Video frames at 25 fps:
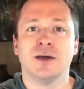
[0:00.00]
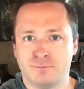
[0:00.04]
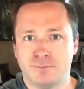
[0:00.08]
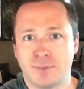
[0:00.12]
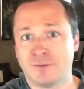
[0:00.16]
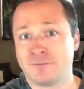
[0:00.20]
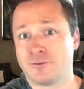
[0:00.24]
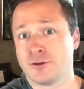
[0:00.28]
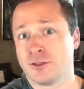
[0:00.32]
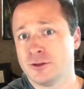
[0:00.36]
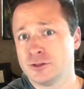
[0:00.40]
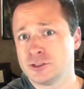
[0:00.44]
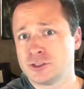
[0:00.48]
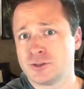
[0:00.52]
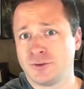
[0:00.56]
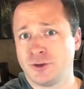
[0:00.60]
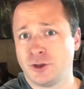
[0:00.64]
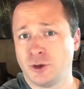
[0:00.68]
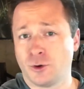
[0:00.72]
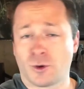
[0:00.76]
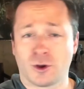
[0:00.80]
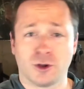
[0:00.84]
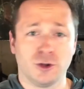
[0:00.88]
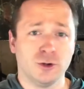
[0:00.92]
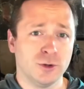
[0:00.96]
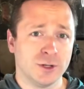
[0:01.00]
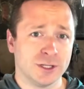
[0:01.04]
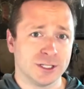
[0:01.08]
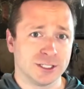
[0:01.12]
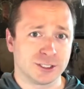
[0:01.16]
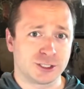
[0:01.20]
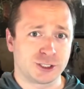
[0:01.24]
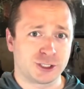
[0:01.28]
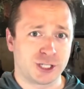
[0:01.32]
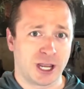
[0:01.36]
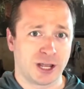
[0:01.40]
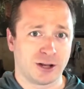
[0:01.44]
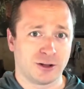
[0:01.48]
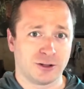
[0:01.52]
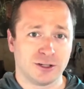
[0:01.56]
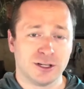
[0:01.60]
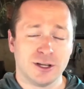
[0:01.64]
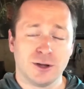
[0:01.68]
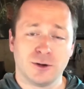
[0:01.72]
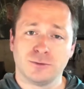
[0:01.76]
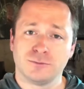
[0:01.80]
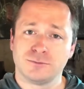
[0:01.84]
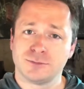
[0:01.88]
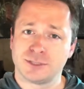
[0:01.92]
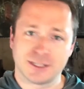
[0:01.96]
But for those of you who are new to this channel,
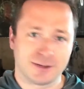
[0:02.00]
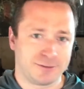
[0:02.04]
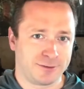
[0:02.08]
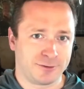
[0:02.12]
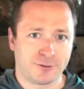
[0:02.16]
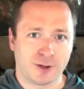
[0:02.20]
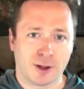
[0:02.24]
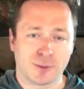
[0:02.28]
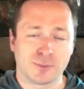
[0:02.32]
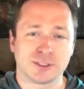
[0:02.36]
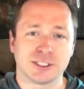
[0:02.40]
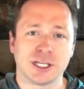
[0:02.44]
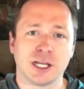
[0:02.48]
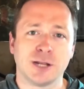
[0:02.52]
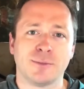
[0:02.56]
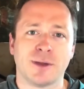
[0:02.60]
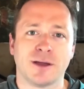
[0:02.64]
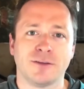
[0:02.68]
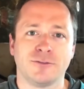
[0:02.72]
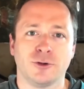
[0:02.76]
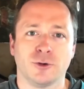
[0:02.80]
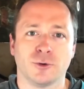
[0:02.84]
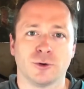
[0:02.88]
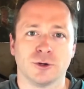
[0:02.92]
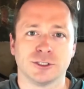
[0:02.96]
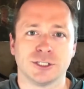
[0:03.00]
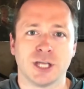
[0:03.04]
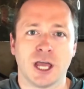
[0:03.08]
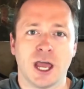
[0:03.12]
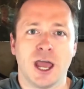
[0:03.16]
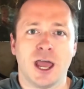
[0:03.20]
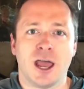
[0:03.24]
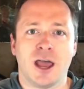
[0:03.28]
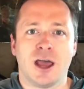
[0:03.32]
75% of my viewers,